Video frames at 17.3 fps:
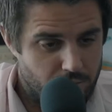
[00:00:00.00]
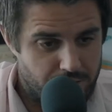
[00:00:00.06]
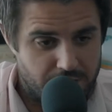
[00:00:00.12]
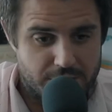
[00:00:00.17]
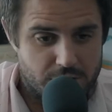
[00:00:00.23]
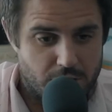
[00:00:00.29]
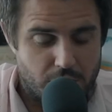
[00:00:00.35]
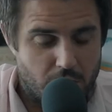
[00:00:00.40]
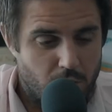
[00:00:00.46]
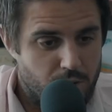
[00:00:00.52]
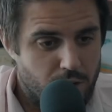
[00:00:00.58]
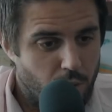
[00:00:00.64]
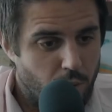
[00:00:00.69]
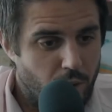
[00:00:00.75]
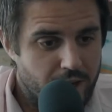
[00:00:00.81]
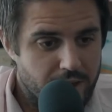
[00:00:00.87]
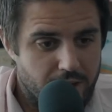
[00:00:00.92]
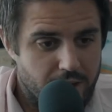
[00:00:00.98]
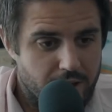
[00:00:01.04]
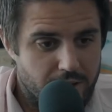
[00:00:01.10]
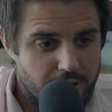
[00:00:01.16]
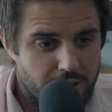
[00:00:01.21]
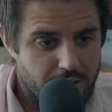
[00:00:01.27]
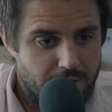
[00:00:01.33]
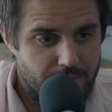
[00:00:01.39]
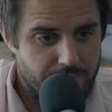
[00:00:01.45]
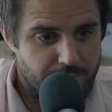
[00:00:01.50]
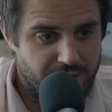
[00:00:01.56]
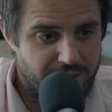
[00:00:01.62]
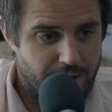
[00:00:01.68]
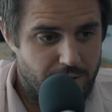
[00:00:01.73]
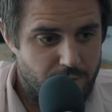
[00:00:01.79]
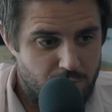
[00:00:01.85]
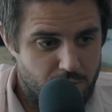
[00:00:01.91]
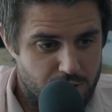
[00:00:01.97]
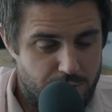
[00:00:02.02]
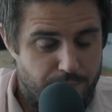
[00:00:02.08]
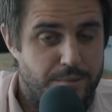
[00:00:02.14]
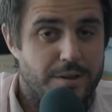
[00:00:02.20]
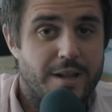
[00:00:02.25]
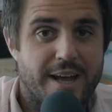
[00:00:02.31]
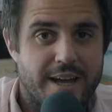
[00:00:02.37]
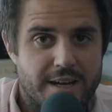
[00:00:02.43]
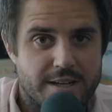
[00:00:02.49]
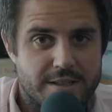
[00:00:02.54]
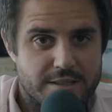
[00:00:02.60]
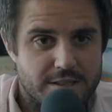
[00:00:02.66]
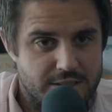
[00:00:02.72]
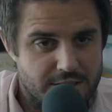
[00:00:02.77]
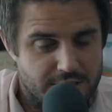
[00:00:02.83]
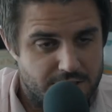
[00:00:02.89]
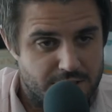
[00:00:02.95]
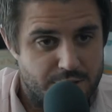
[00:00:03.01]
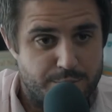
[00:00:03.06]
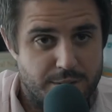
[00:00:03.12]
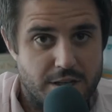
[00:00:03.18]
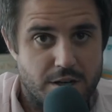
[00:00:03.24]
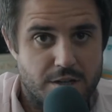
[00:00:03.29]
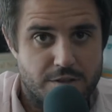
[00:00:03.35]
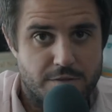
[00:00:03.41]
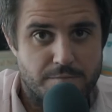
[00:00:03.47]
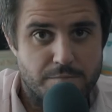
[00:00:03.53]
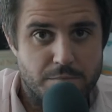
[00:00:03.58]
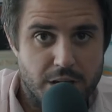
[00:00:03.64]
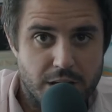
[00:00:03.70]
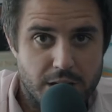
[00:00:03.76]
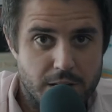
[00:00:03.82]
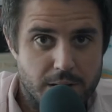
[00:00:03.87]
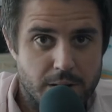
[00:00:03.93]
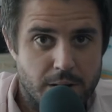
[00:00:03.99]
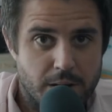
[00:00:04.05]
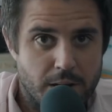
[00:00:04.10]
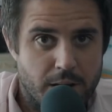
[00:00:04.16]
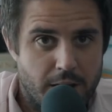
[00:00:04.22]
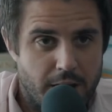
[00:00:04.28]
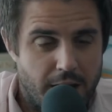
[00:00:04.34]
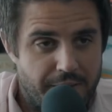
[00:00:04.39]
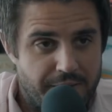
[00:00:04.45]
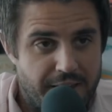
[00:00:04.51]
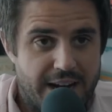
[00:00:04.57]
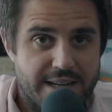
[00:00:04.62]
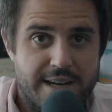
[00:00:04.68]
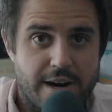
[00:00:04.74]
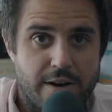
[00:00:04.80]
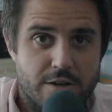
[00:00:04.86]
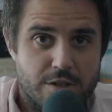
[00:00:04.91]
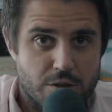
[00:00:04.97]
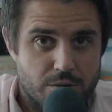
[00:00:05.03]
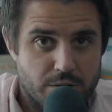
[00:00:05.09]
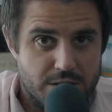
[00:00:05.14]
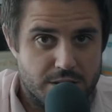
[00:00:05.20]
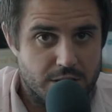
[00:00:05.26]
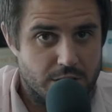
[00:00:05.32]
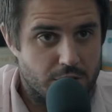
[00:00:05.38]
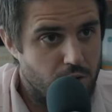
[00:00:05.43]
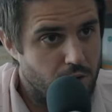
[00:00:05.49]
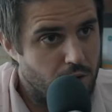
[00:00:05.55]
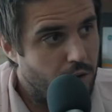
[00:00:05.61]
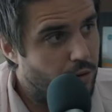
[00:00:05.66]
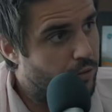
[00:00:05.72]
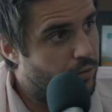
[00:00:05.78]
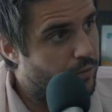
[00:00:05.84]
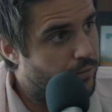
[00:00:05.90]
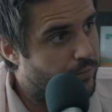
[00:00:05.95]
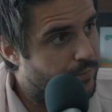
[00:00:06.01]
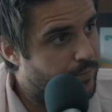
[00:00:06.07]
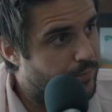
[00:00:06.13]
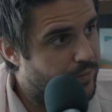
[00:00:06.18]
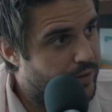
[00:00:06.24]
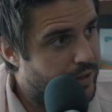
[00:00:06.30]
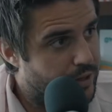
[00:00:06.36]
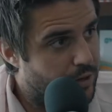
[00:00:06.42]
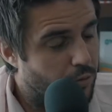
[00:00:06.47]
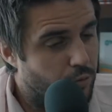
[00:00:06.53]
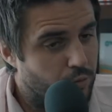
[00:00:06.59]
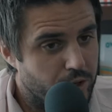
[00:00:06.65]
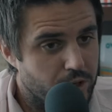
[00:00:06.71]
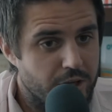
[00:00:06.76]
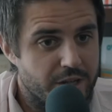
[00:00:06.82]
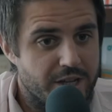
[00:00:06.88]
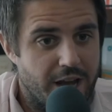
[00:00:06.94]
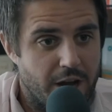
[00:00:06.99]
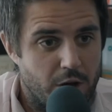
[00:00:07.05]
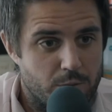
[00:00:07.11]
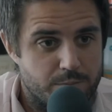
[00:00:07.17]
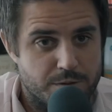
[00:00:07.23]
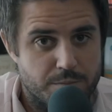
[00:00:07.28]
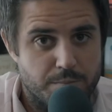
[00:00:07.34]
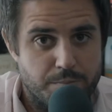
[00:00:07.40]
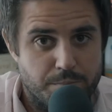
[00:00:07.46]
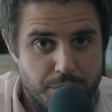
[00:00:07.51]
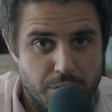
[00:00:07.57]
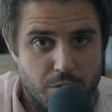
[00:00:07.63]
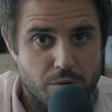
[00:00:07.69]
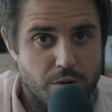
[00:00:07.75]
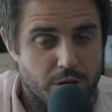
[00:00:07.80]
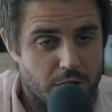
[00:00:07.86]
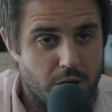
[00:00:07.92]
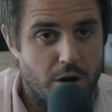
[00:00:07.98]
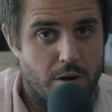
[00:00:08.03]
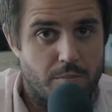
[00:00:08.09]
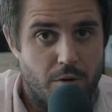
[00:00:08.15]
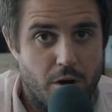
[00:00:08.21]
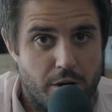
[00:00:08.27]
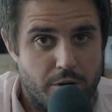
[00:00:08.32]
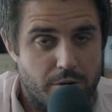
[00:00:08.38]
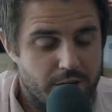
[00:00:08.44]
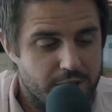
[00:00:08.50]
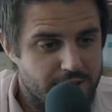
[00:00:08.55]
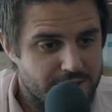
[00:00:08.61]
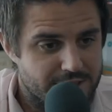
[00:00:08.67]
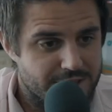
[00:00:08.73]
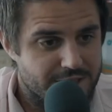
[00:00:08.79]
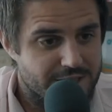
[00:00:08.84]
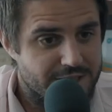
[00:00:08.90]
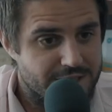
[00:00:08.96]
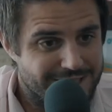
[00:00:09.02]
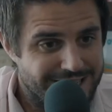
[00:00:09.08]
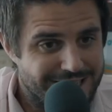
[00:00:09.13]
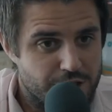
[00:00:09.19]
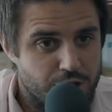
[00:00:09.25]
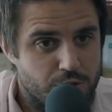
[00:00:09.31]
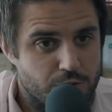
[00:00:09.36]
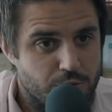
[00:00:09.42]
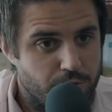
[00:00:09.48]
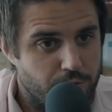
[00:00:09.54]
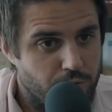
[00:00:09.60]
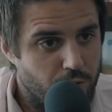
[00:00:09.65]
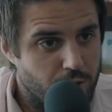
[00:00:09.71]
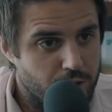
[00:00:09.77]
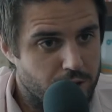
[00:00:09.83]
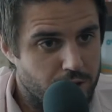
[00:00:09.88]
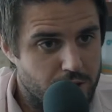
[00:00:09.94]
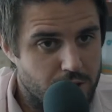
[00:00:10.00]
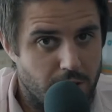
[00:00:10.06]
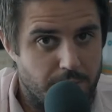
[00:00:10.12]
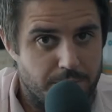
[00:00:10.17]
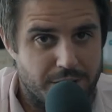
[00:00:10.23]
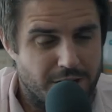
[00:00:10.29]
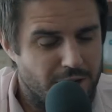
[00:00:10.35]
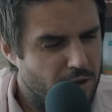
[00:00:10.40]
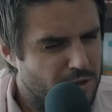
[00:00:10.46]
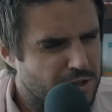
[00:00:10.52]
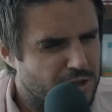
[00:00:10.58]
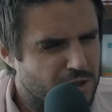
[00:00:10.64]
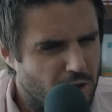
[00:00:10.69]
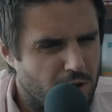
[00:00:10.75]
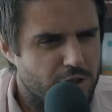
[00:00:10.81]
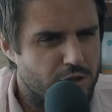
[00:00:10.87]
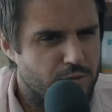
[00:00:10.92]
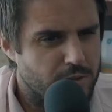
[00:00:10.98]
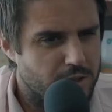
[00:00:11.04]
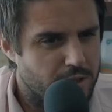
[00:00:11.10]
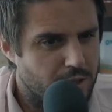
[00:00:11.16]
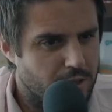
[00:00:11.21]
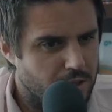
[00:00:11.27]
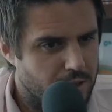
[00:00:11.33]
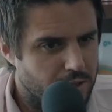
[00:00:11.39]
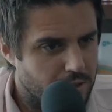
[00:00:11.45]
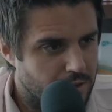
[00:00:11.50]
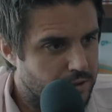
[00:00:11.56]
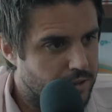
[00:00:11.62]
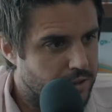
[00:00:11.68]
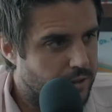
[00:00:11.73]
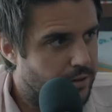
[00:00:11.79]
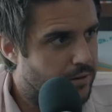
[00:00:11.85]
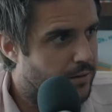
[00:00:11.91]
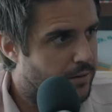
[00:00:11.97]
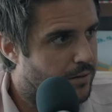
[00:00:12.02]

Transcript: When things aren't going the way that that was planned, he says it's because of me. And that characteristic alone, you know, really helps build the camaraderie that's essential for a good company. It all starts with the the leader.